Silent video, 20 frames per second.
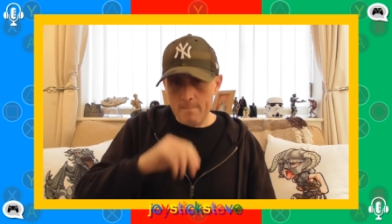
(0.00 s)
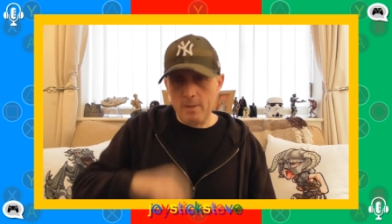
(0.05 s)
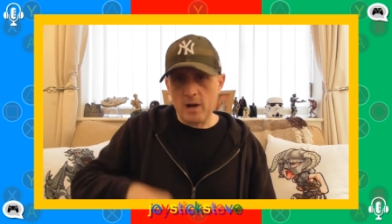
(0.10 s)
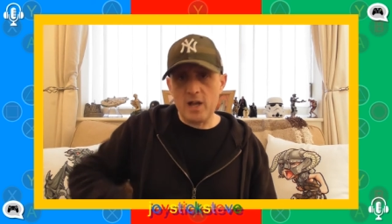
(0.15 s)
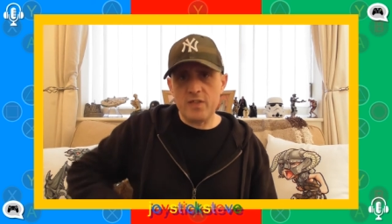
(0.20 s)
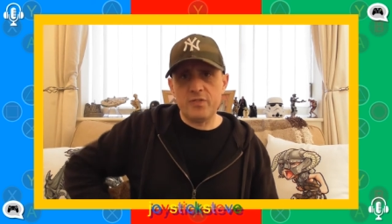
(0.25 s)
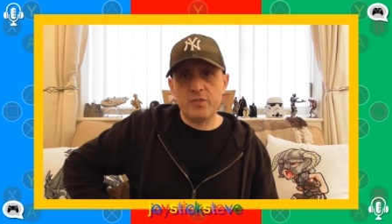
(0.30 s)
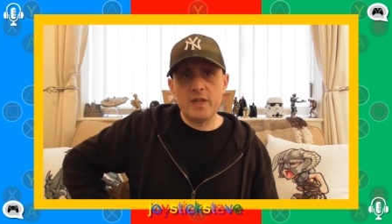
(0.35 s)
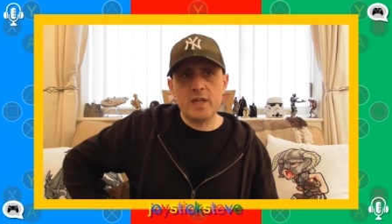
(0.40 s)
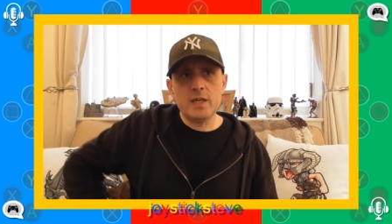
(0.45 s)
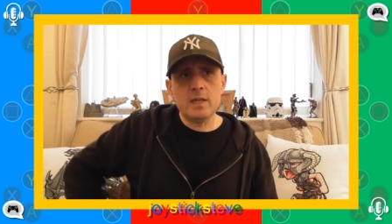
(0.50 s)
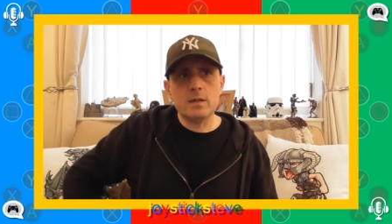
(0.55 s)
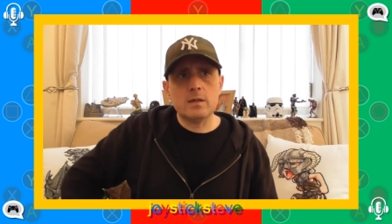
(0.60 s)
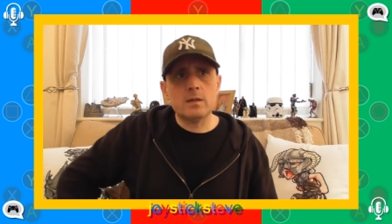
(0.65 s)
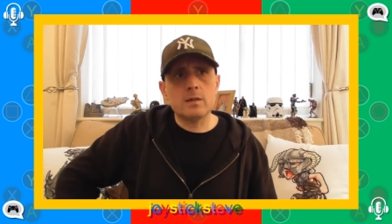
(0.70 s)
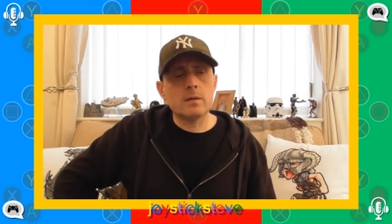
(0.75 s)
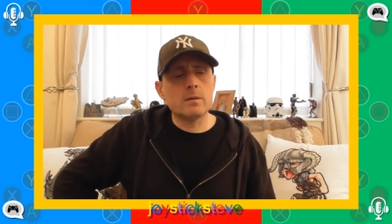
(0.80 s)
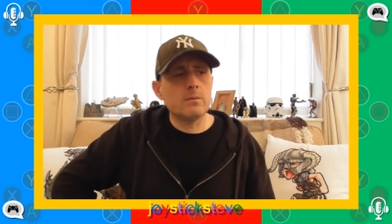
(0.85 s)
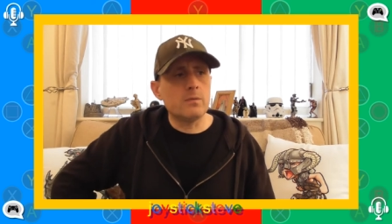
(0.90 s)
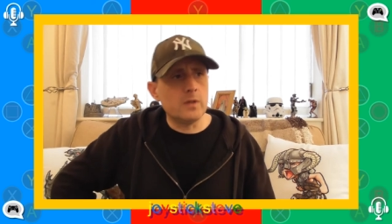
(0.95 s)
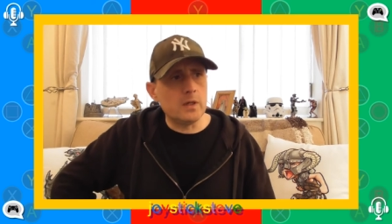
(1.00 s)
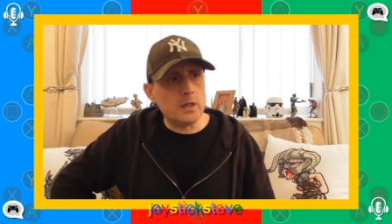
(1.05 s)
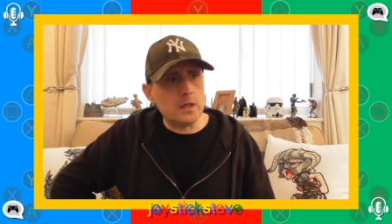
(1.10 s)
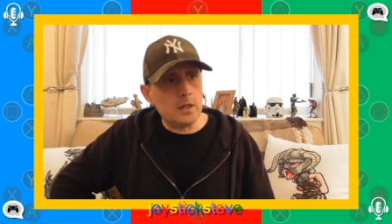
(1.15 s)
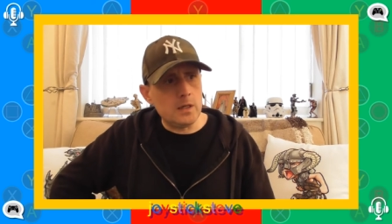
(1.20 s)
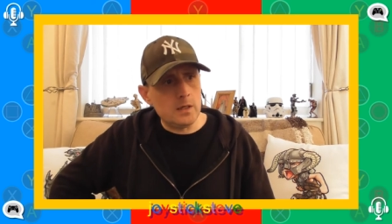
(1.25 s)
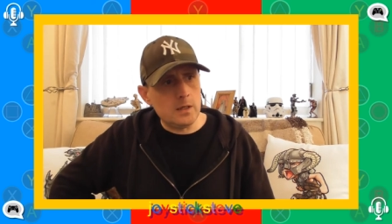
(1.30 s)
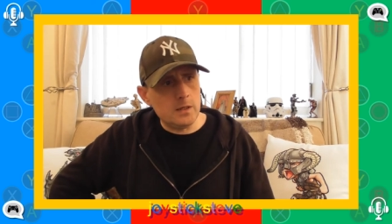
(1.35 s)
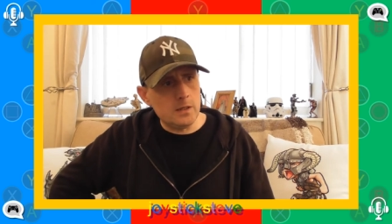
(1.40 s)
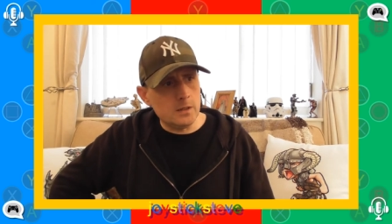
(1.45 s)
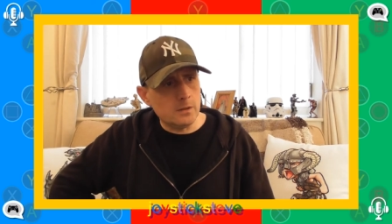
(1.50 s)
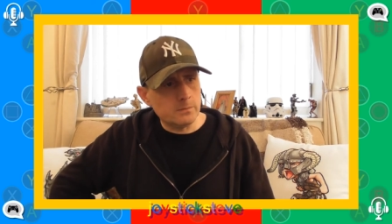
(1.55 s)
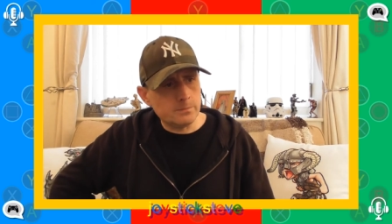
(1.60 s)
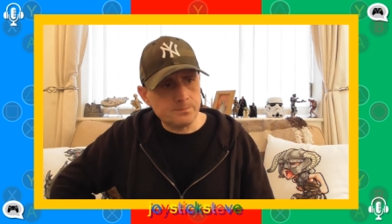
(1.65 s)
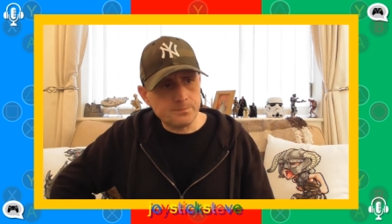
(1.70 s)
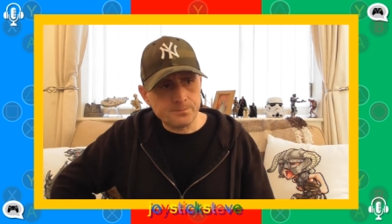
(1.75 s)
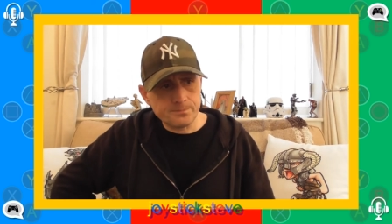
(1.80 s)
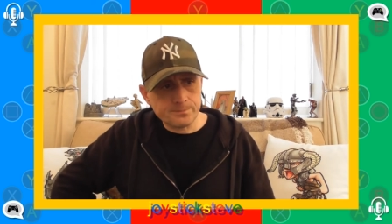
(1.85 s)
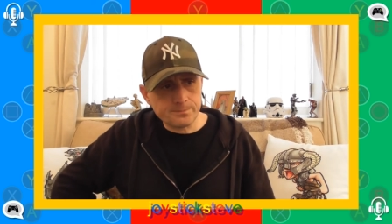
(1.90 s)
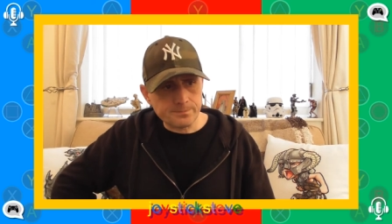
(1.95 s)
But I think the
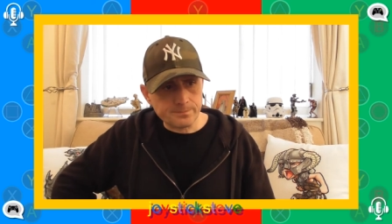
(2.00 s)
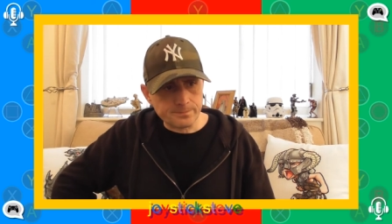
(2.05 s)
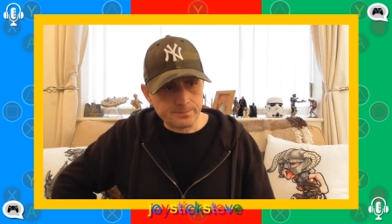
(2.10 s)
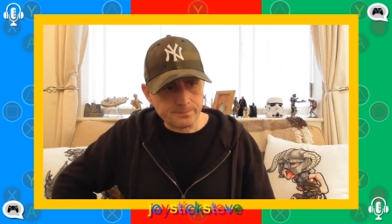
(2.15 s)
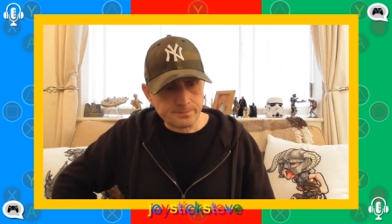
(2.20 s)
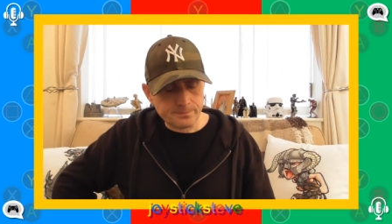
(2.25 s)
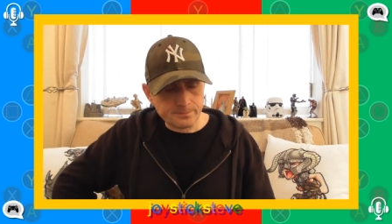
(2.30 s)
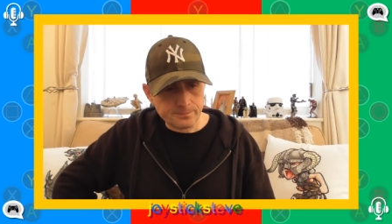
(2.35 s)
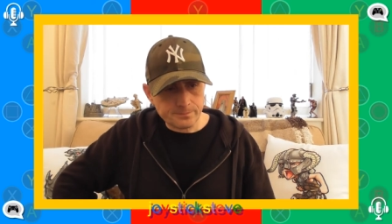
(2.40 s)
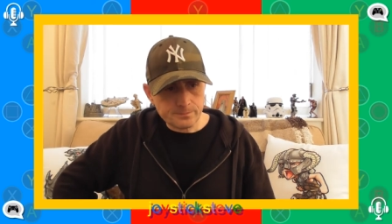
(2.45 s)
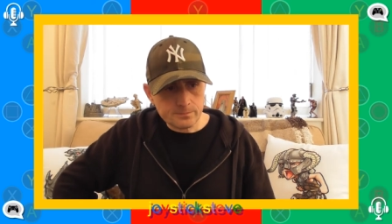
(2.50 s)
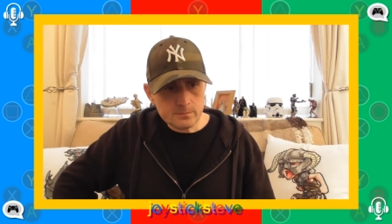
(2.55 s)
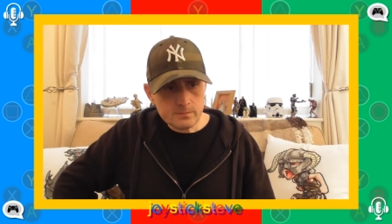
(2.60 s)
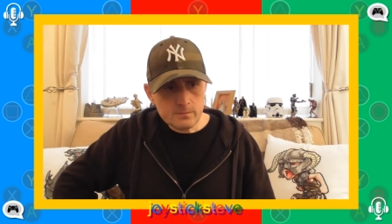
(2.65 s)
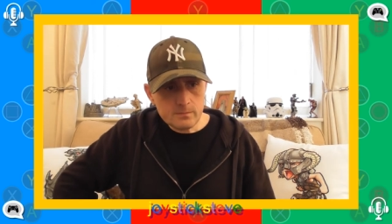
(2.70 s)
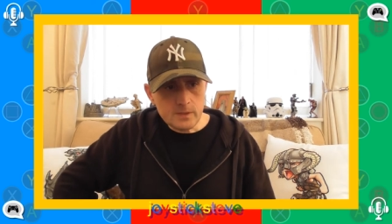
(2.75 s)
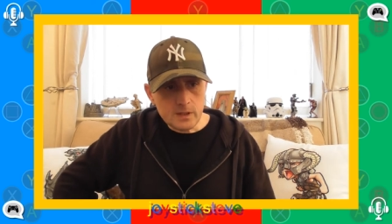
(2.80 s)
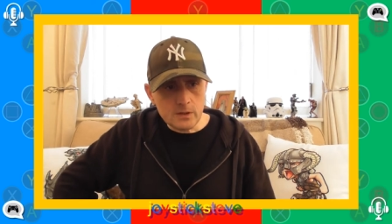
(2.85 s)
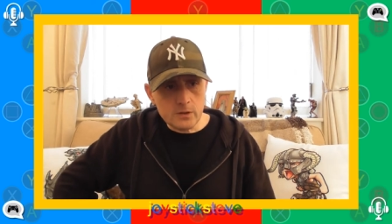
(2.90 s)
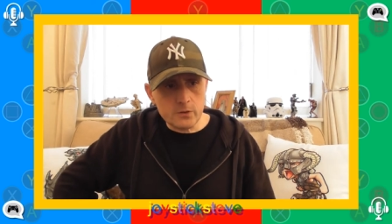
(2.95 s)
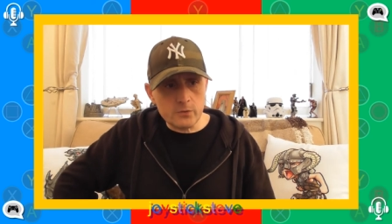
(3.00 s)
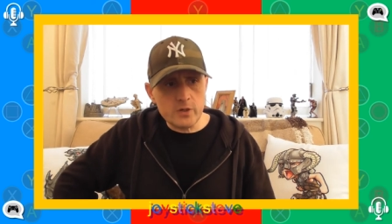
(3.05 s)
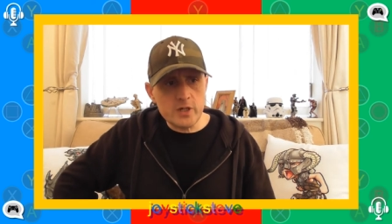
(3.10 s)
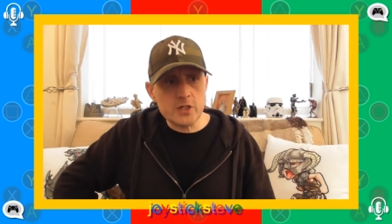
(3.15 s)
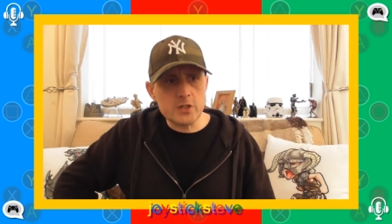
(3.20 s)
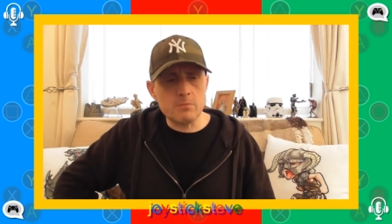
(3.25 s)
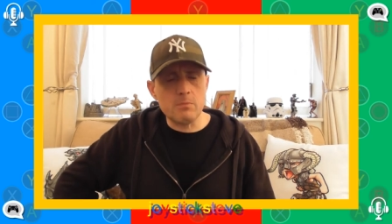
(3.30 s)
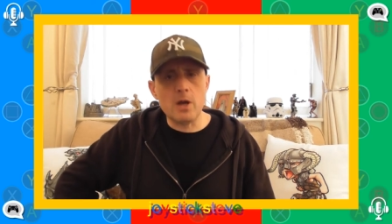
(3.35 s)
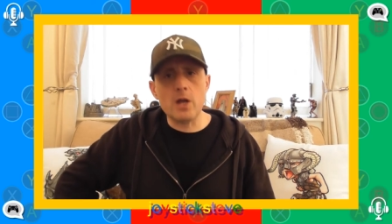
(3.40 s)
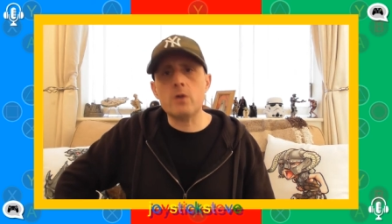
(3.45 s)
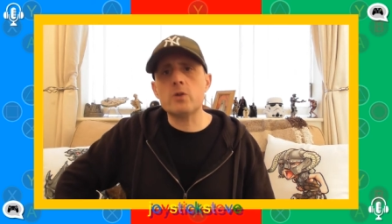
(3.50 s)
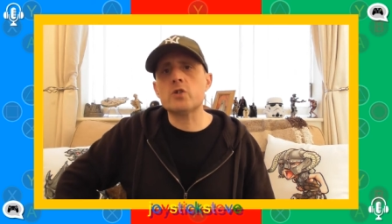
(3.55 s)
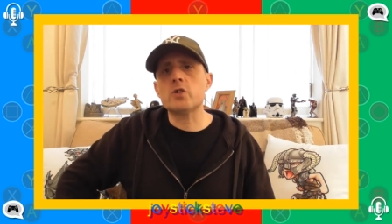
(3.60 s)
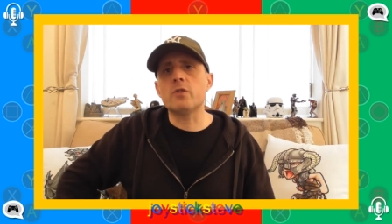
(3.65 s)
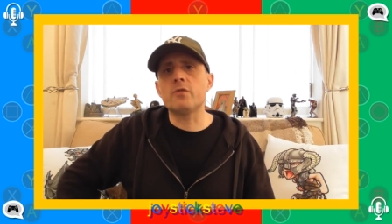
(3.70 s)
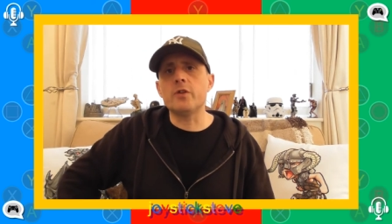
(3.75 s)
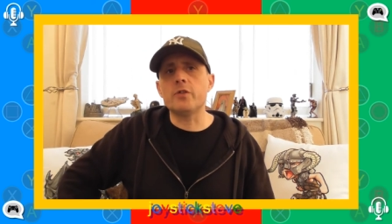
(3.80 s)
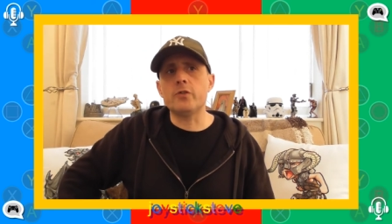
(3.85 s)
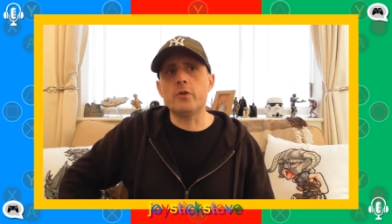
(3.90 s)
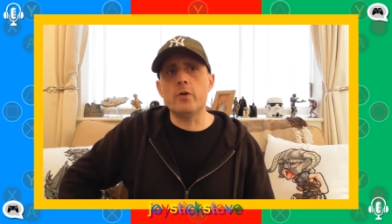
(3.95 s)
the reason
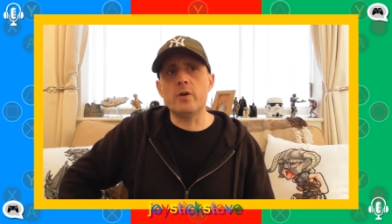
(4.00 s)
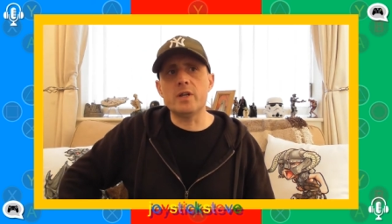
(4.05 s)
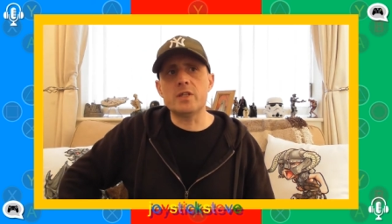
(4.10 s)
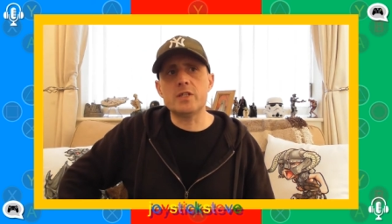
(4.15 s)
Microsoft are throwing